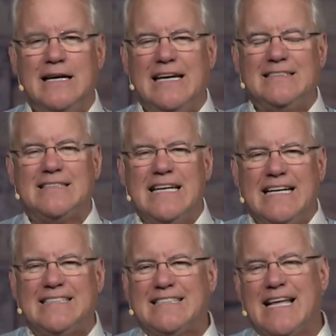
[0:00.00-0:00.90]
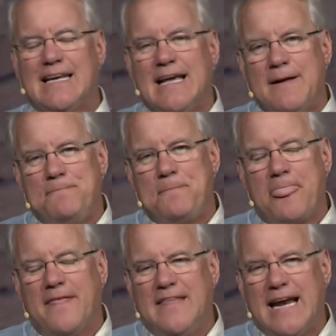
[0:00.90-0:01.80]
It's that
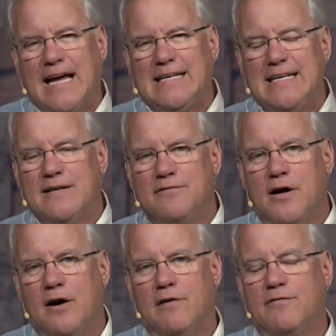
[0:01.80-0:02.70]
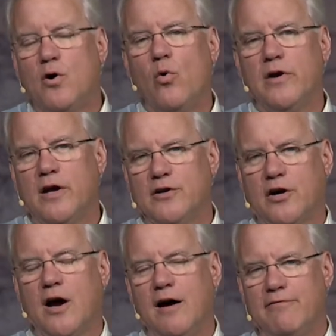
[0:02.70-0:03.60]
idea of going
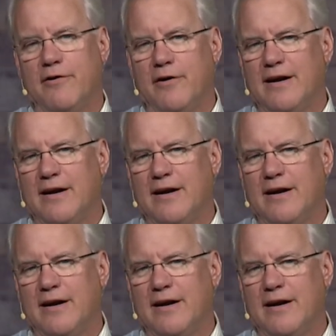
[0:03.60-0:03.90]
undercover.